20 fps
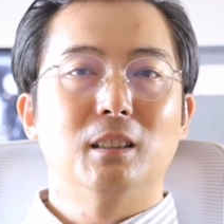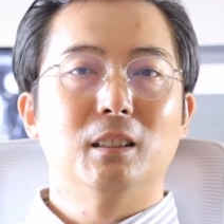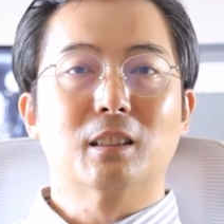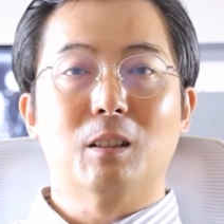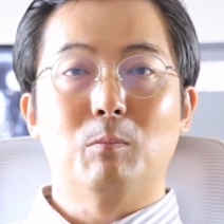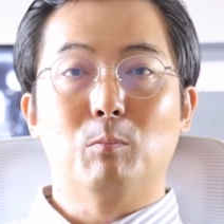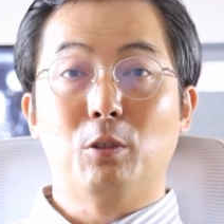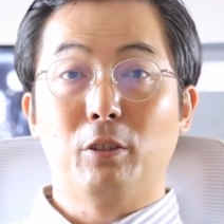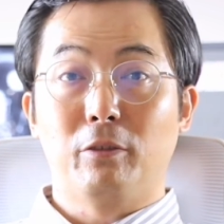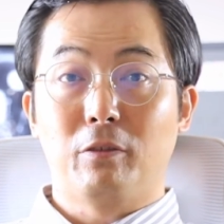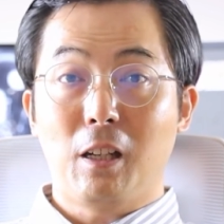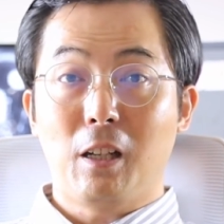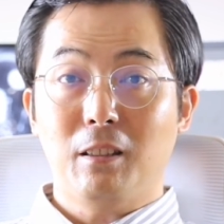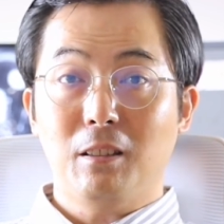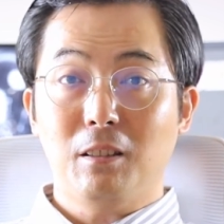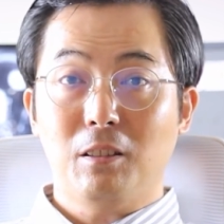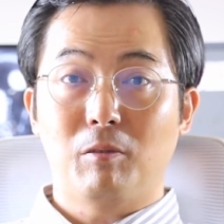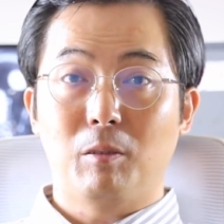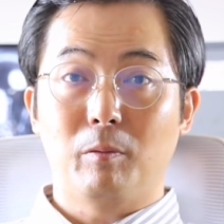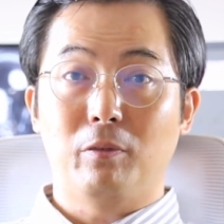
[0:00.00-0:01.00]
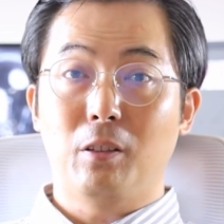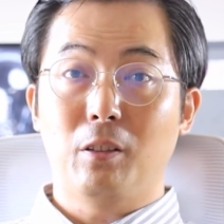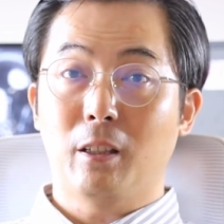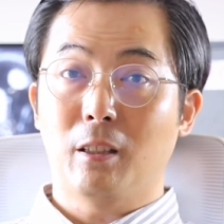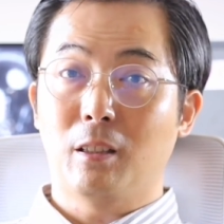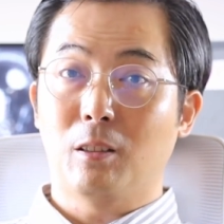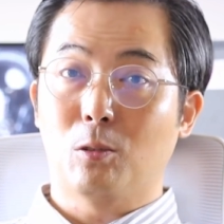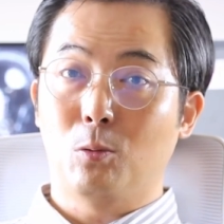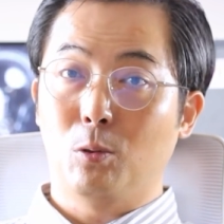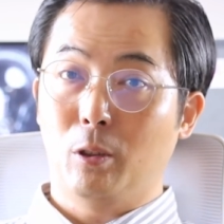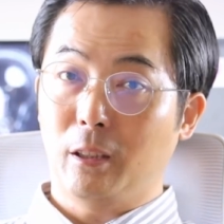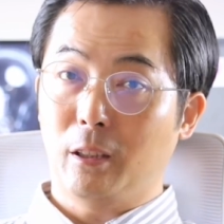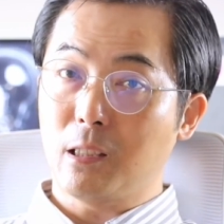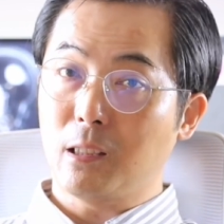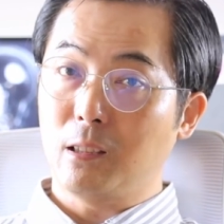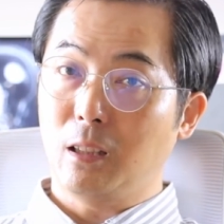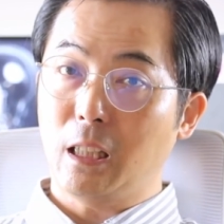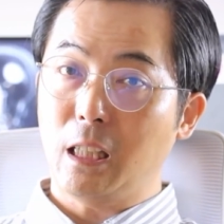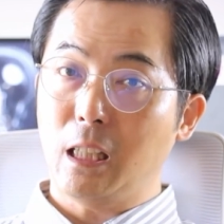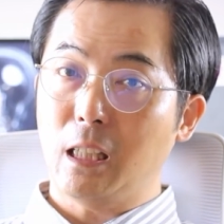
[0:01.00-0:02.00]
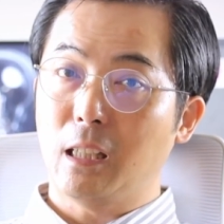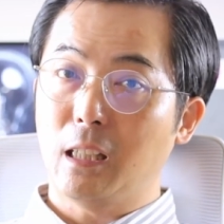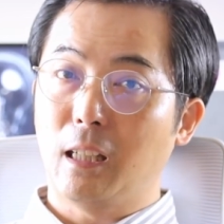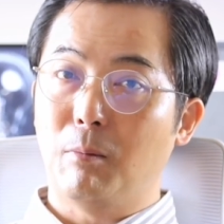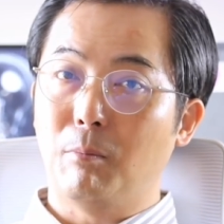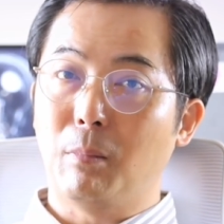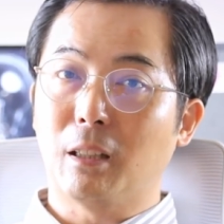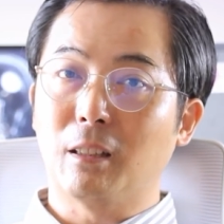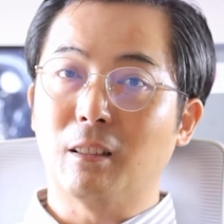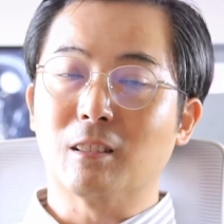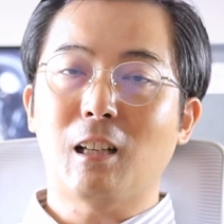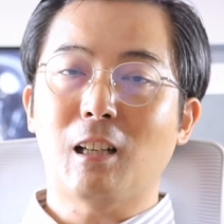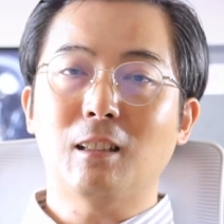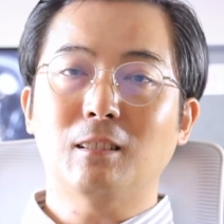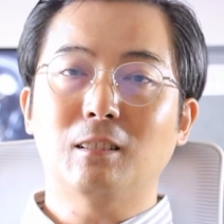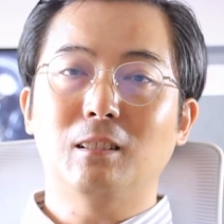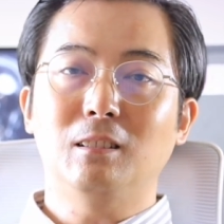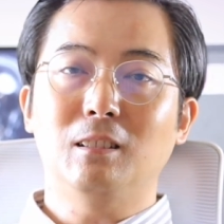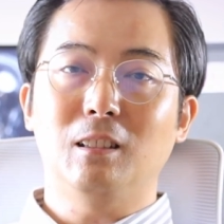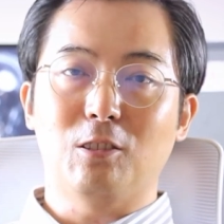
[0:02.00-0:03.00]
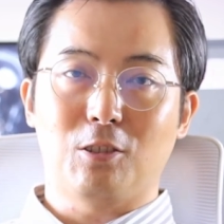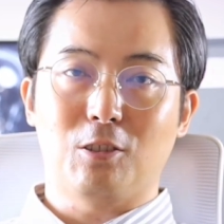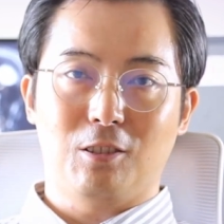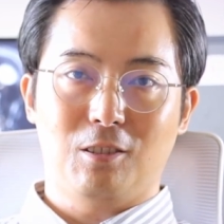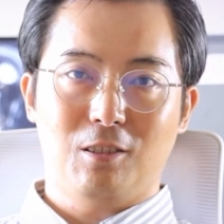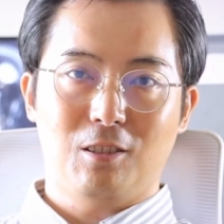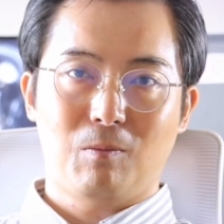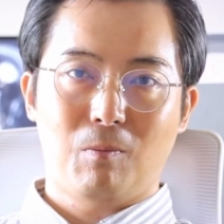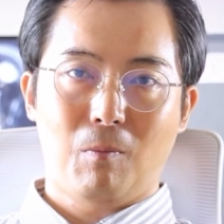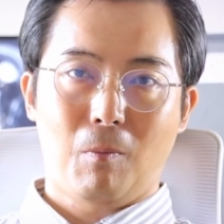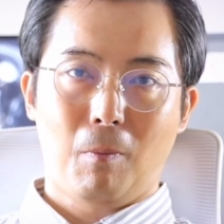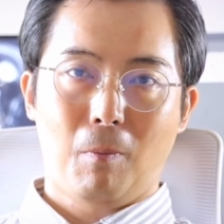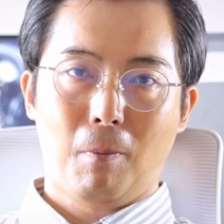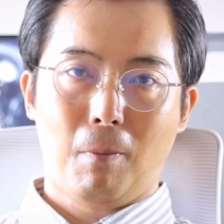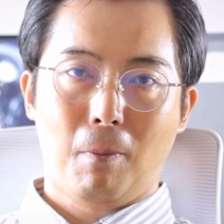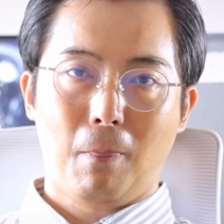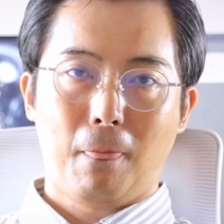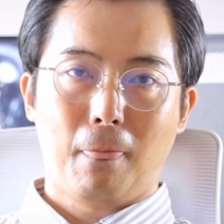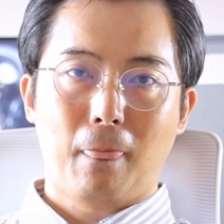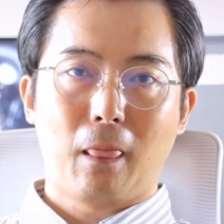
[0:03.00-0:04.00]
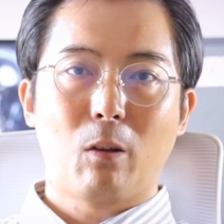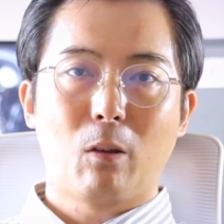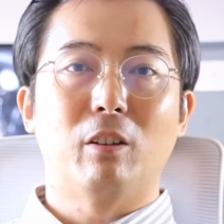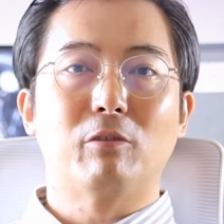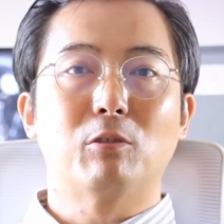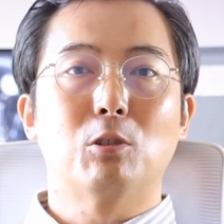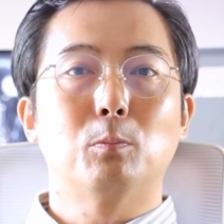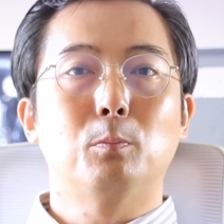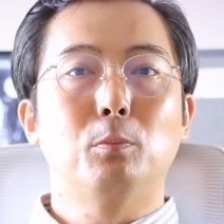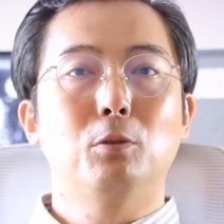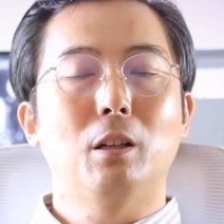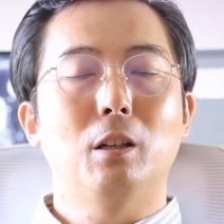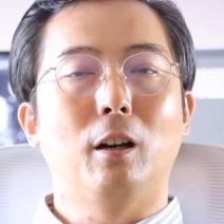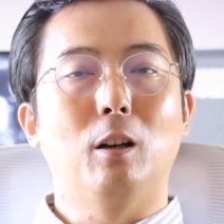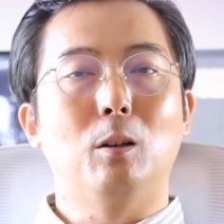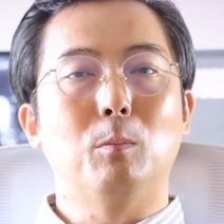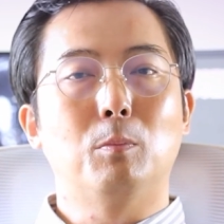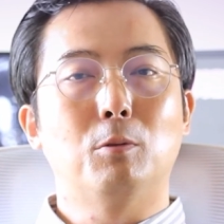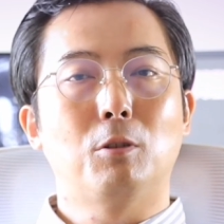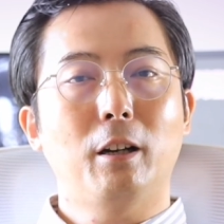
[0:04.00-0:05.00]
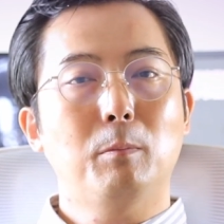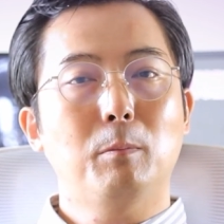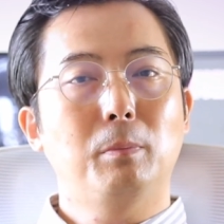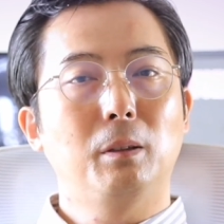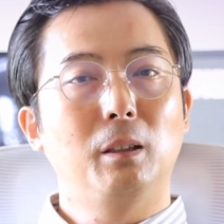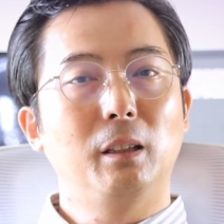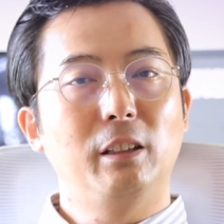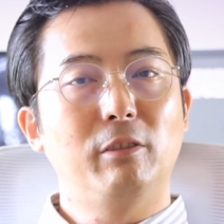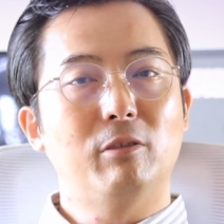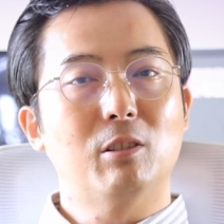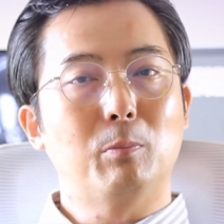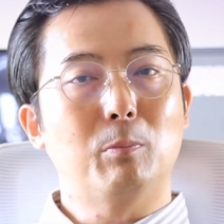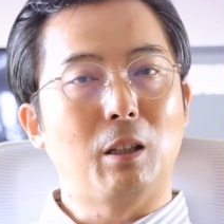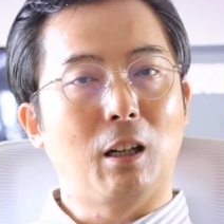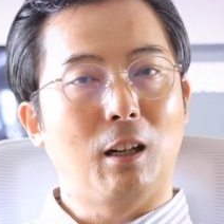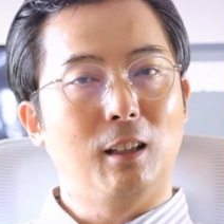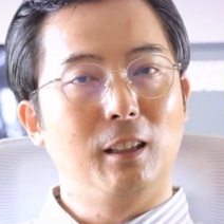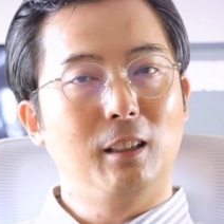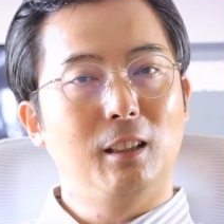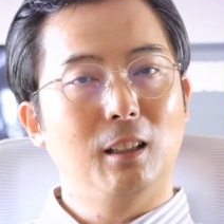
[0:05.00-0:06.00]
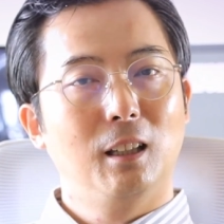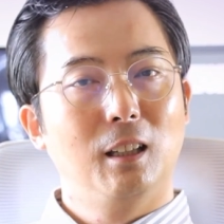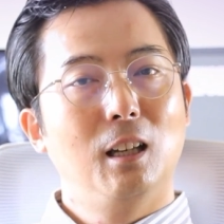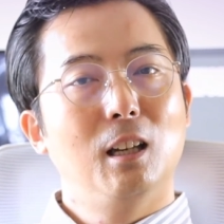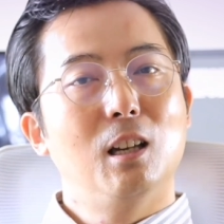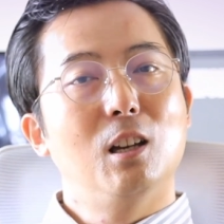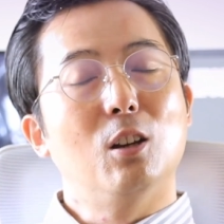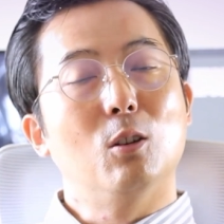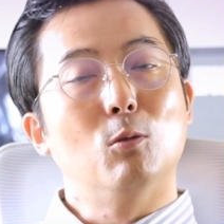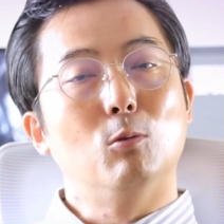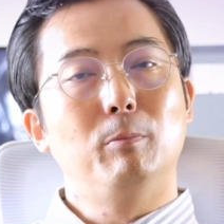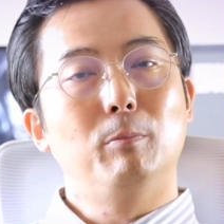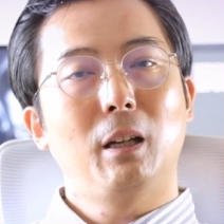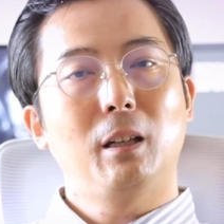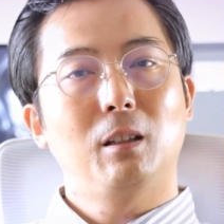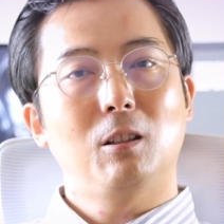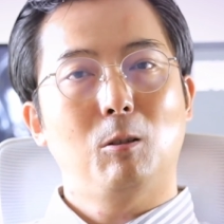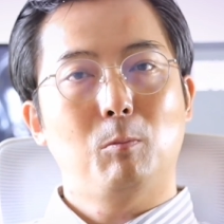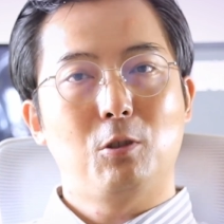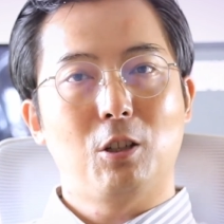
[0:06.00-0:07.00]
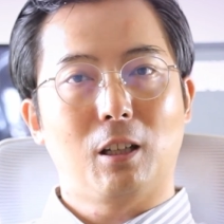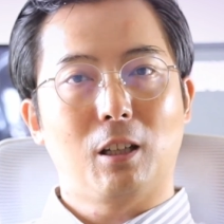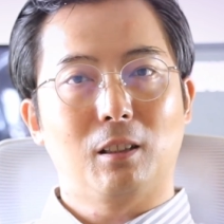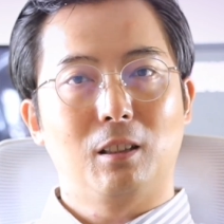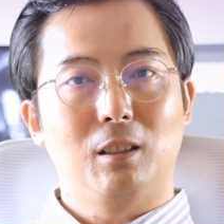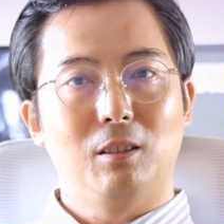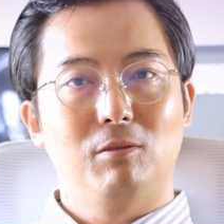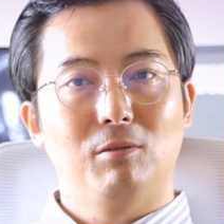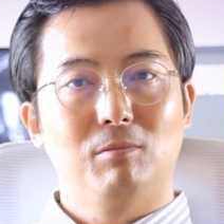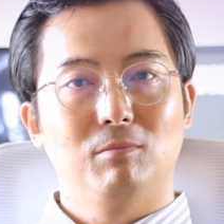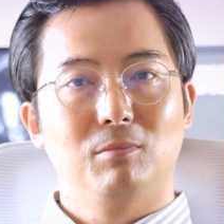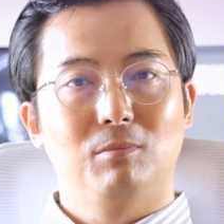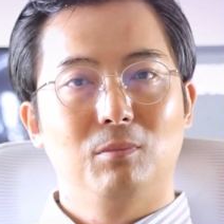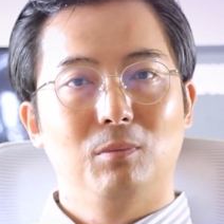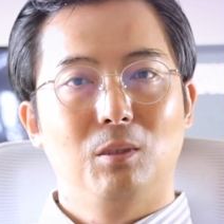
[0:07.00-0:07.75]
This can prevent us from thinking critically and making sound decisions. We have to put our prior beliefs behind and remain objective.